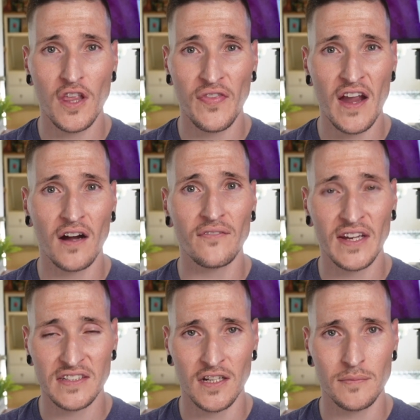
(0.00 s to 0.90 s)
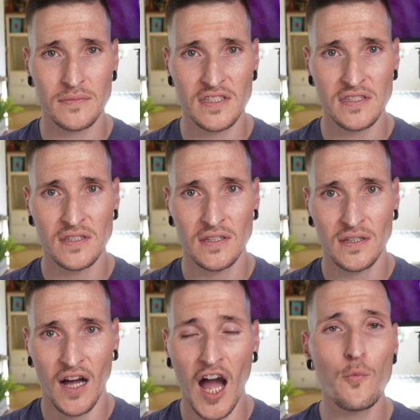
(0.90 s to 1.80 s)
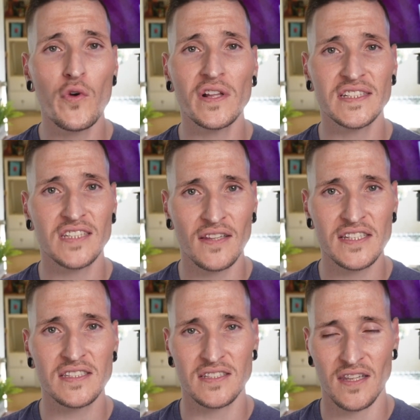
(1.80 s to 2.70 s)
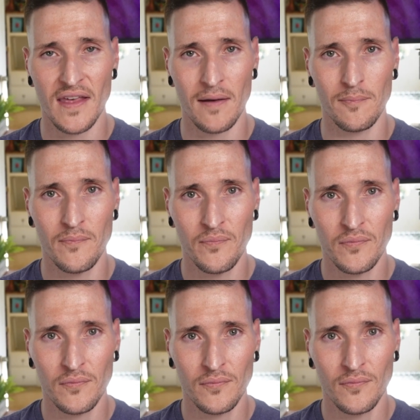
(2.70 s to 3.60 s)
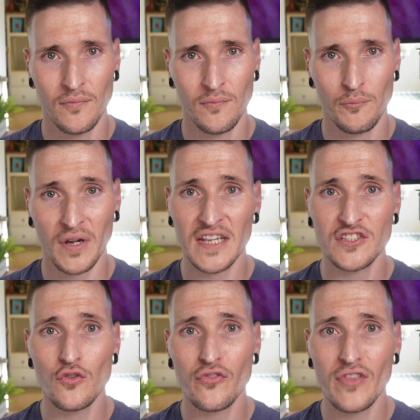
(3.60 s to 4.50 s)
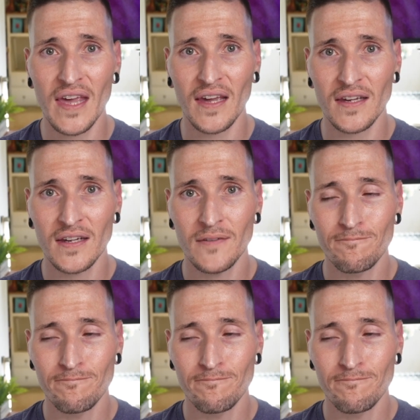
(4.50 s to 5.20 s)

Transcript: that they are victims, I'm willing to listen to them. But I do think